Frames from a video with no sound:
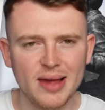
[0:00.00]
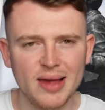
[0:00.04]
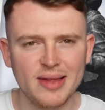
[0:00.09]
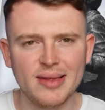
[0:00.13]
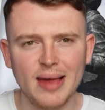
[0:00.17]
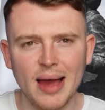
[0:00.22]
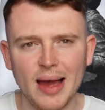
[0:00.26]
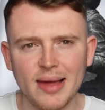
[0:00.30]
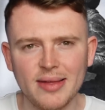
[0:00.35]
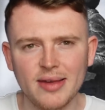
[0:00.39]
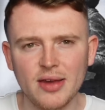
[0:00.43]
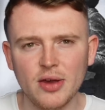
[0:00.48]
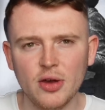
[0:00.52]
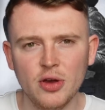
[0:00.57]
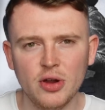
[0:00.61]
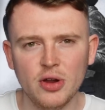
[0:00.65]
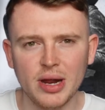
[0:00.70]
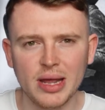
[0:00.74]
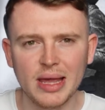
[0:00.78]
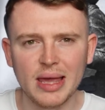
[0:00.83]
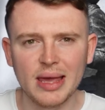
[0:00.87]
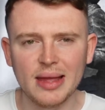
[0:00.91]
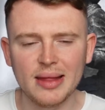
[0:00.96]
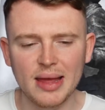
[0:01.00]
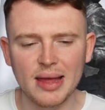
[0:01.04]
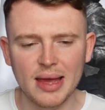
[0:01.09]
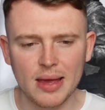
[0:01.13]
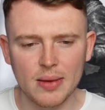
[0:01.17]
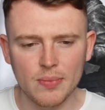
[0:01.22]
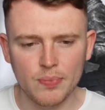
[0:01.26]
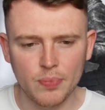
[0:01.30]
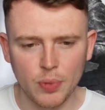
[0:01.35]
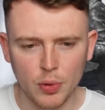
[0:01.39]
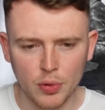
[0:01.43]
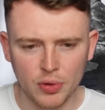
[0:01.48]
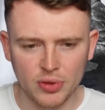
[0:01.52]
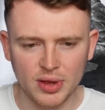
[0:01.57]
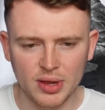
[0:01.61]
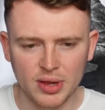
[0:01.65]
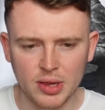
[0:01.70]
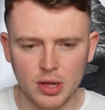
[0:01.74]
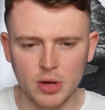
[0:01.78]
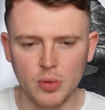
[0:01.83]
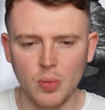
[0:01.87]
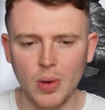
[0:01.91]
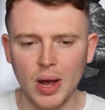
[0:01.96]
Asaze Urhoghide,
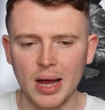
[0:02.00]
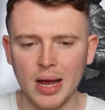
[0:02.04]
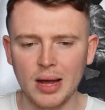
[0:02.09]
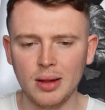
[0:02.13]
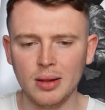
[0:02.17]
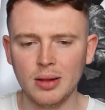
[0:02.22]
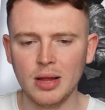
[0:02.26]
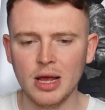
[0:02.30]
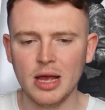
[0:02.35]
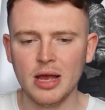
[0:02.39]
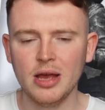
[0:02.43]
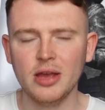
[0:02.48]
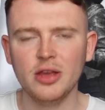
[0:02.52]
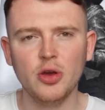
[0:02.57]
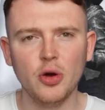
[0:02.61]
Bosun Lawal,